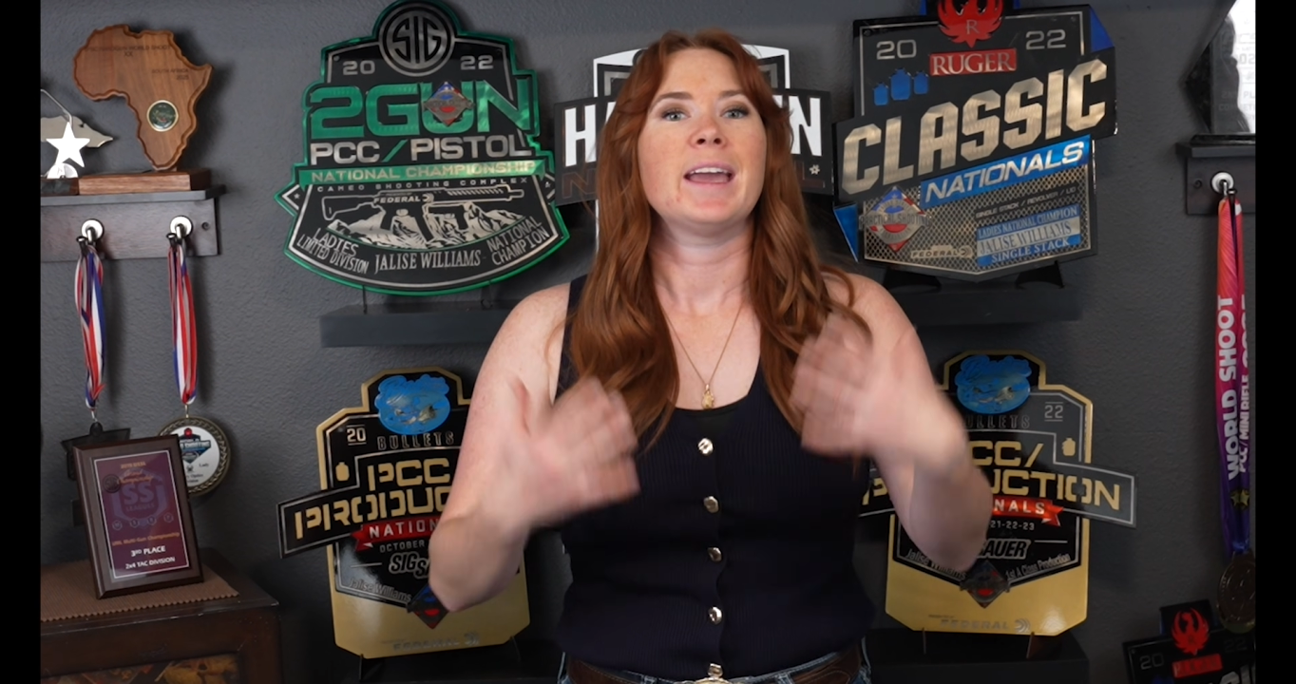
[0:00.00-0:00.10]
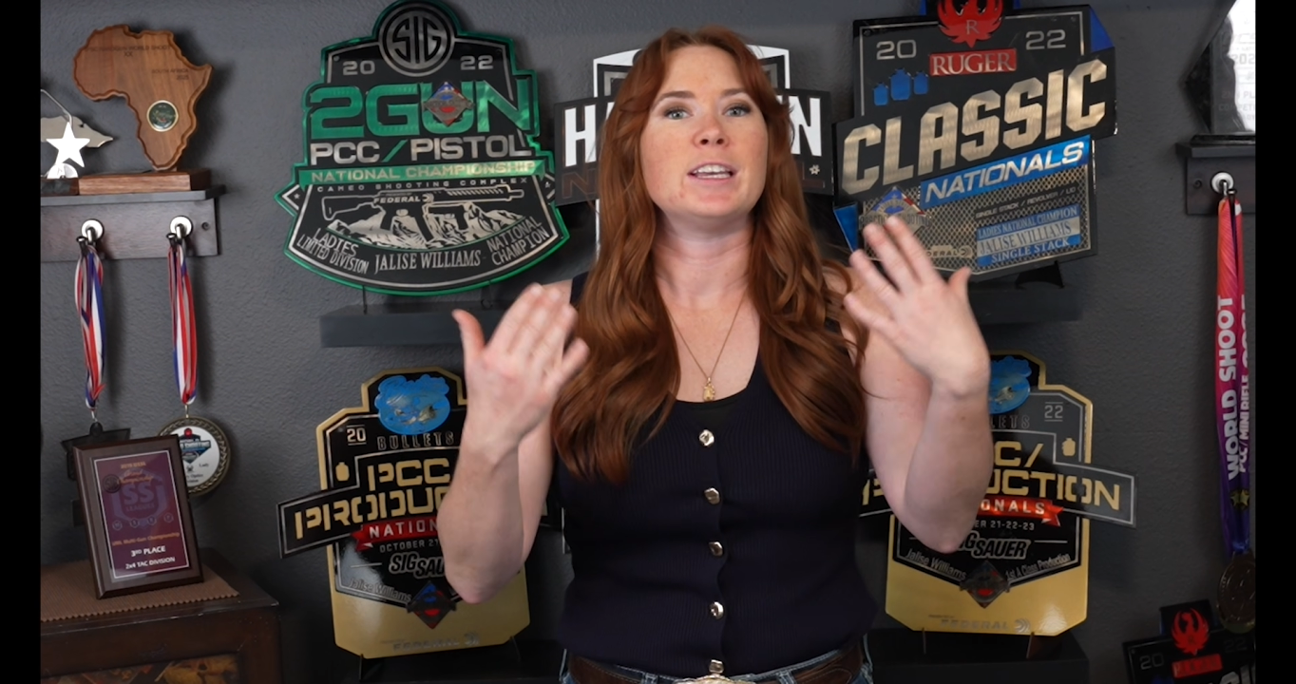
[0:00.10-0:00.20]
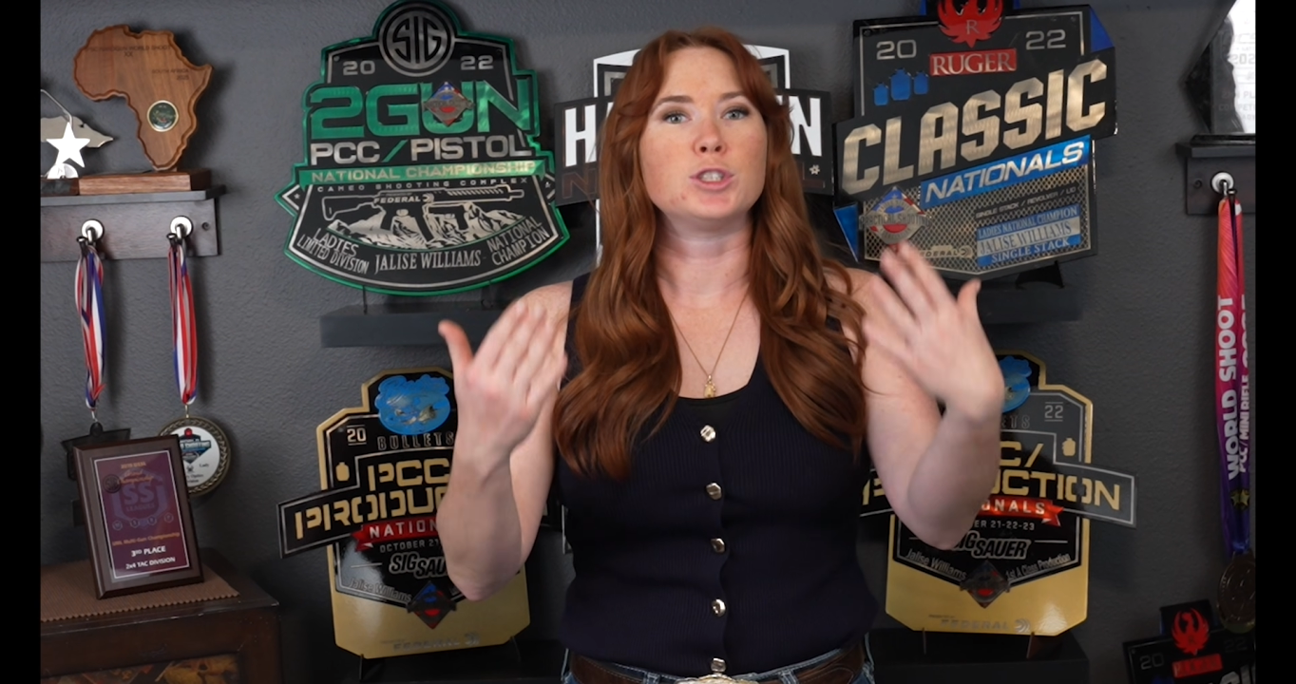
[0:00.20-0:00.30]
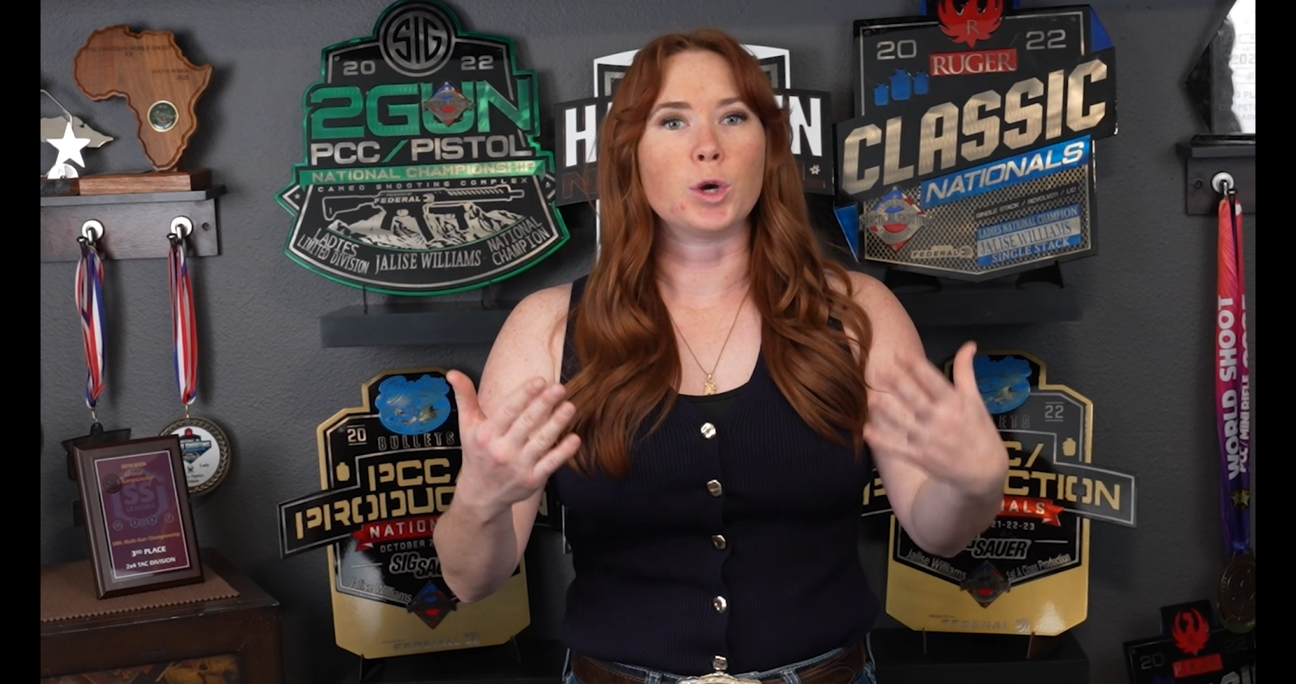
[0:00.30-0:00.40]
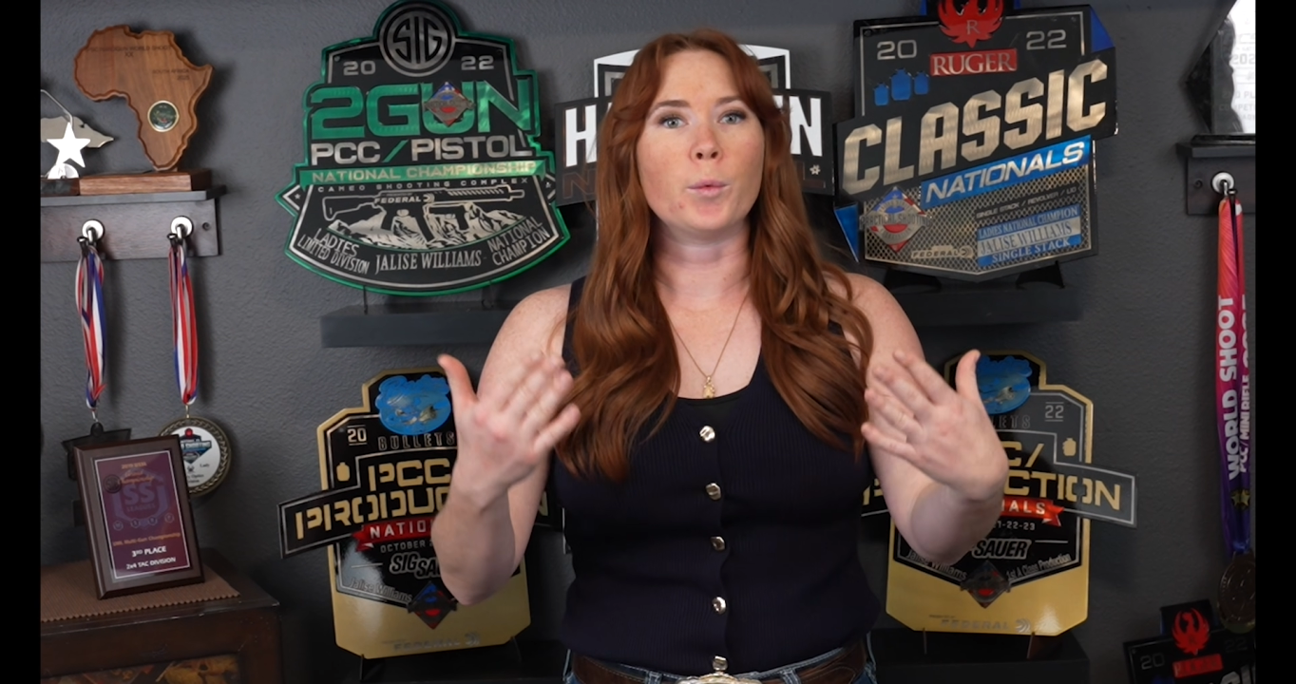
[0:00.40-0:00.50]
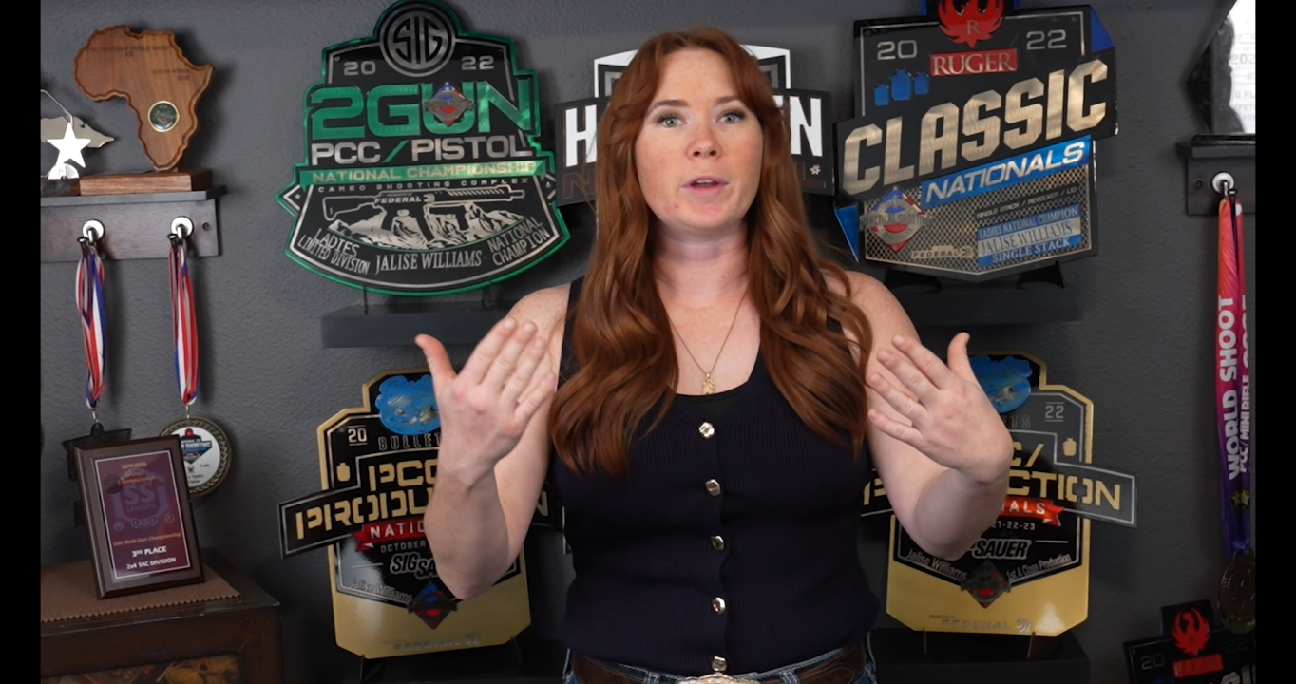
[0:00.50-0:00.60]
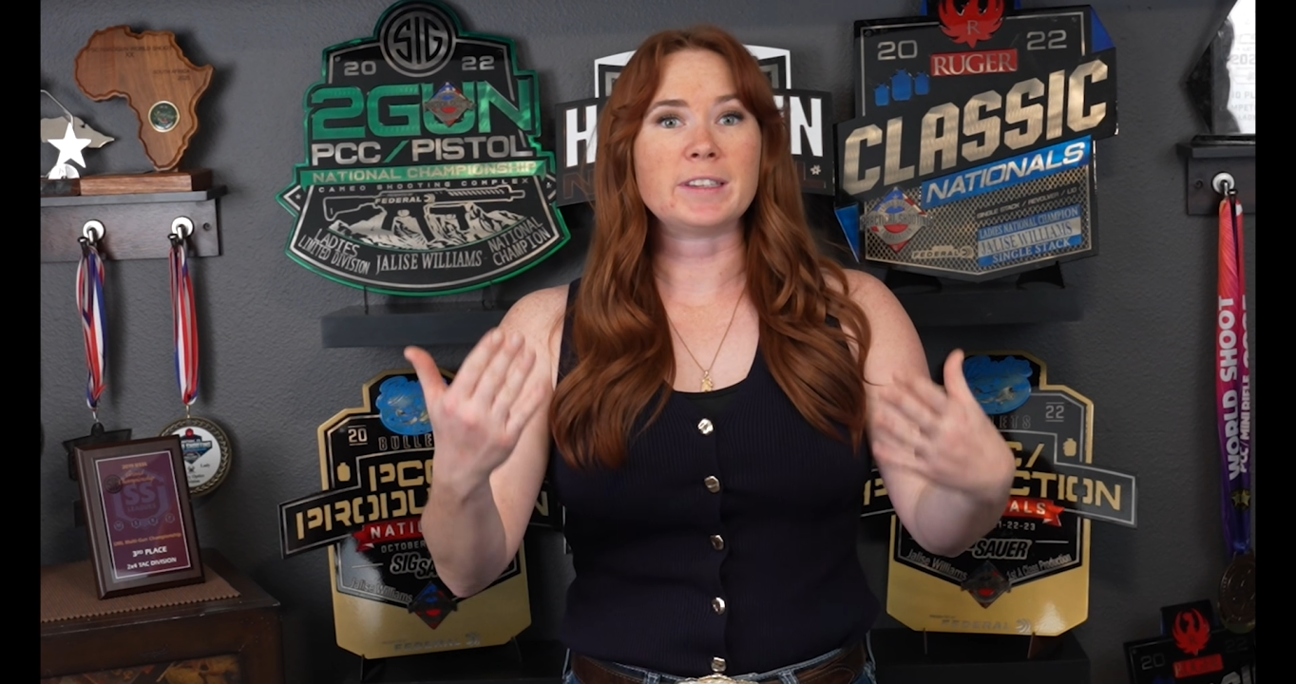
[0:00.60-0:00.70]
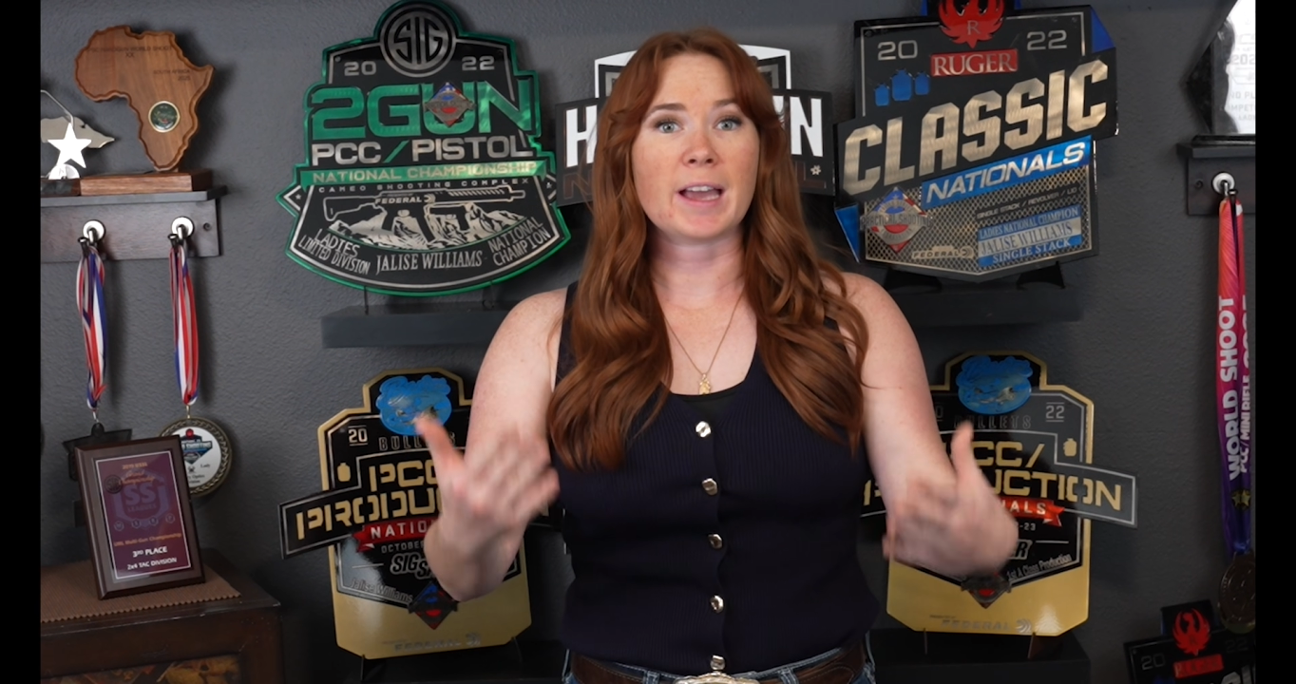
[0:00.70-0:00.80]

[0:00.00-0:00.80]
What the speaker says: is going